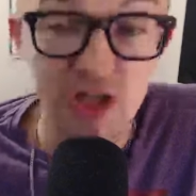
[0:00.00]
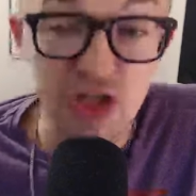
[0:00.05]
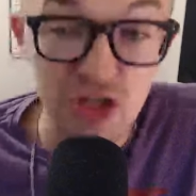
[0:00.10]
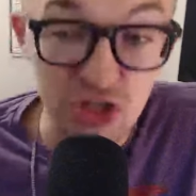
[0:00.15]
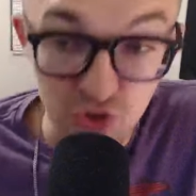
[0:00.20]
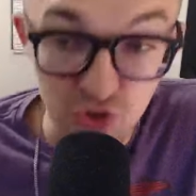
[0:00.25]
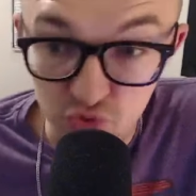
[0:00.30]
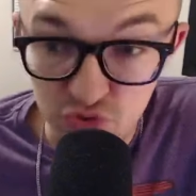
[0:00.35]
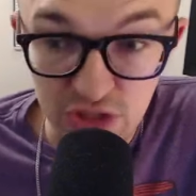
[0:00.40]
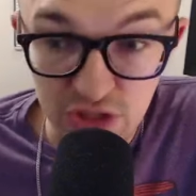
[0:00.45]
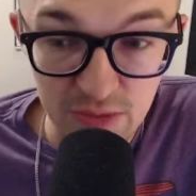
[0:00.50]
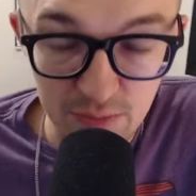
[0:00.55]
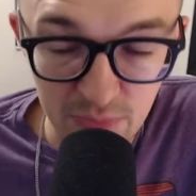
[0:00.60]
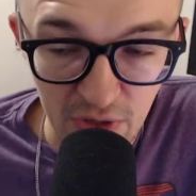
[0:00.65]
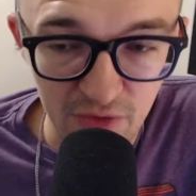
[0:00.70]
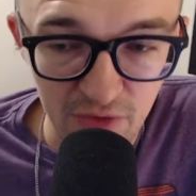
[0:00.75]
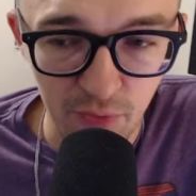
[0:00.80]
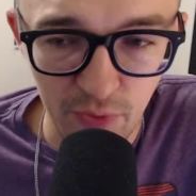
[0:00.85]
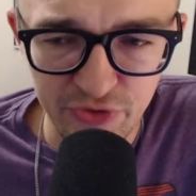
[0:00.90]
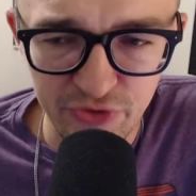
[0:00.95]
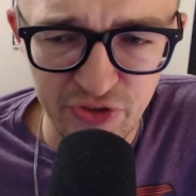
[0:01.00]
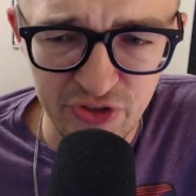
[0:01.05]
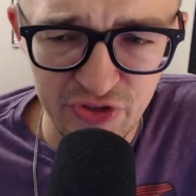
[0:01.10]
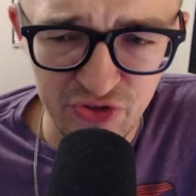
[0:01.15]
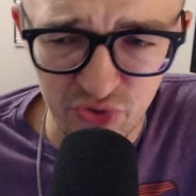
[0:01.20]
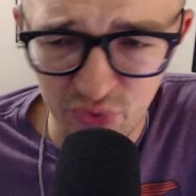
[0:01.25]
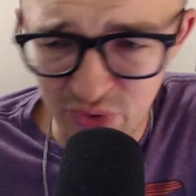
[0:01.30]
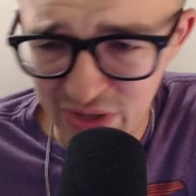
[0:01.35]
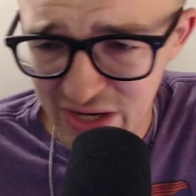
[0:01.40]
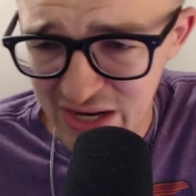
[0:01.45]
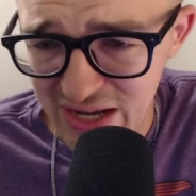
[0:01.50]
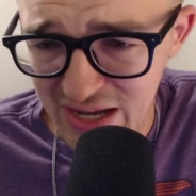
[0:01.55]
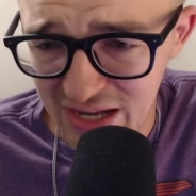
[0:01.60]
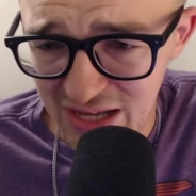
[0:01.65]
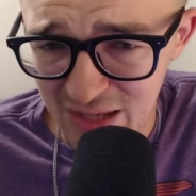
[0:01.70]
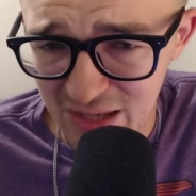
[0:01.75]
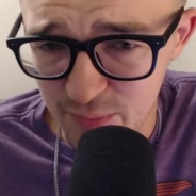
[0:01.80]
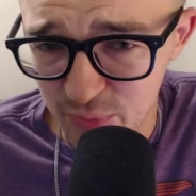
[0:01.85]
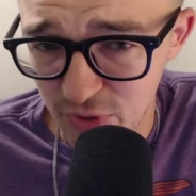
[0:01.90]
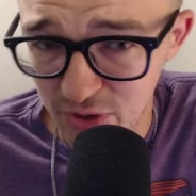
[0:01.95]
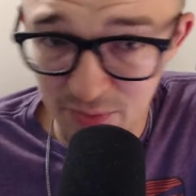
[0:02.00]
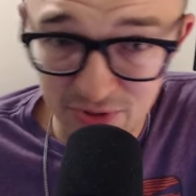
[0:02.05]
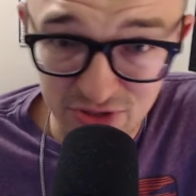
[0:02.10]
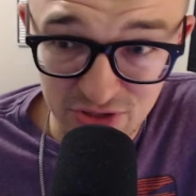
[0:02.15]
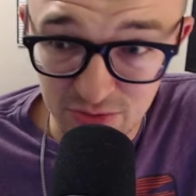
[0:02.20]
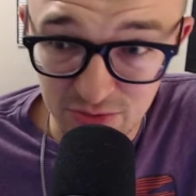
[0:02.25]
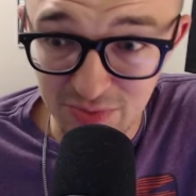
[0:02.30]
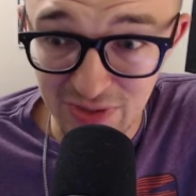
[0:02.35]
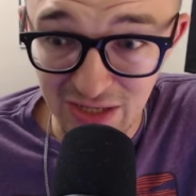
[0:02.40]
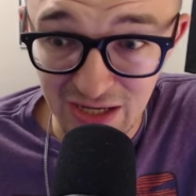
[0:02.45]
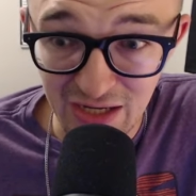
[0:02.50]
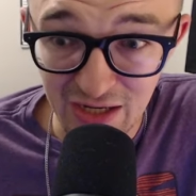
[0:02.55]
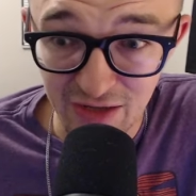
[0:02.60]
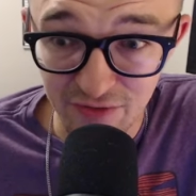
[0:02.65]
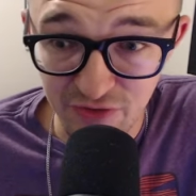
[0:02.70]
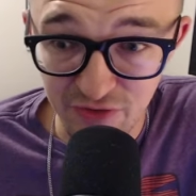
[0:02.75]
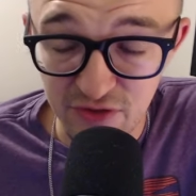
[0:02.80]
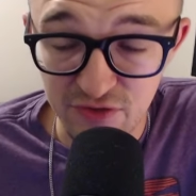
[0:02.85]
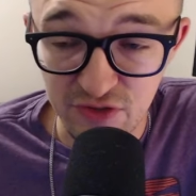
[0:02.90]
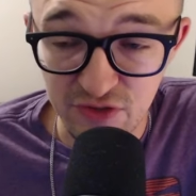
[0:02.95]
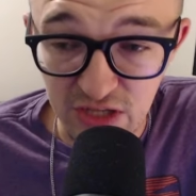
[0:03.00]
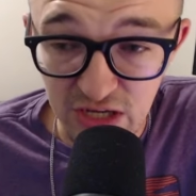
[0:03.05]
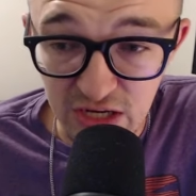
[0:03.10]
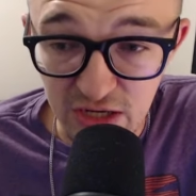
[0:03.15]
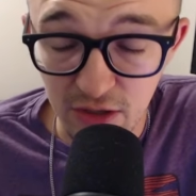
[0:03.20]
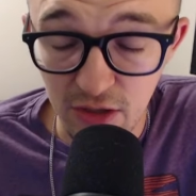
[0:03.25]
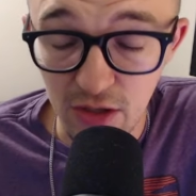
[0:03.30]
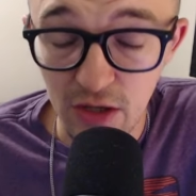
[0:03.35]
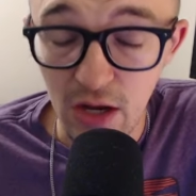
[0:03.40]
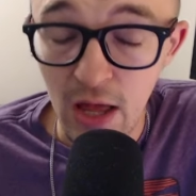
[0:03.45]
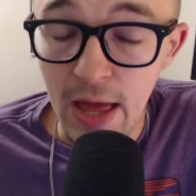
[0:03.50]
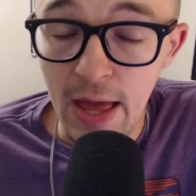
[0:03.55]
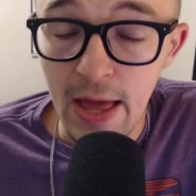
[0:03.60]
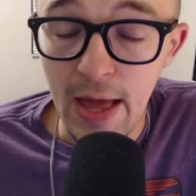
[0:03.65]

using Buff 163 uh, pretty much at the beginning of this year.